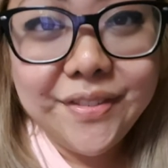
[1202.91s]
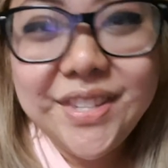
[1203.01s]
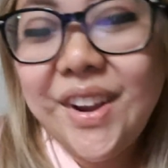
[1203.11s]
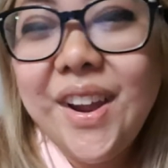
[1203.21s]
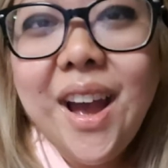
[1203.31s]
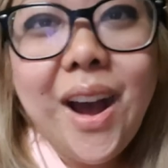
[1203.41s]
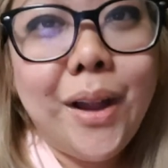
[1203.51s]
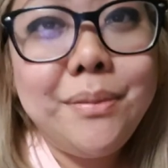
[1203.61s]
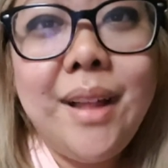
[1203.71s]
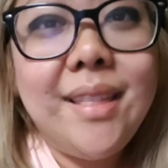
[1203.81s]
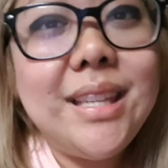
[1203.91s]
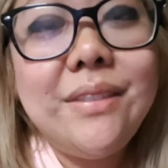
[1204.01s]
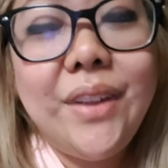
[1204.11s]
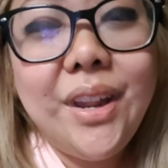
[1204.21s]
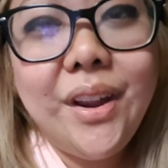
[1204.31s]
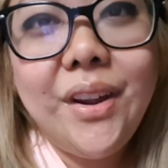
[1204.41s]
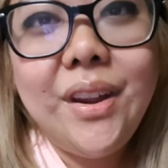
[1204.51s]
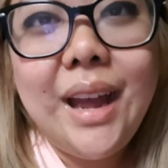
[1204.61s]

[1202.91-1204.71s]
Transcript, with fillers: So I hope you liked this video.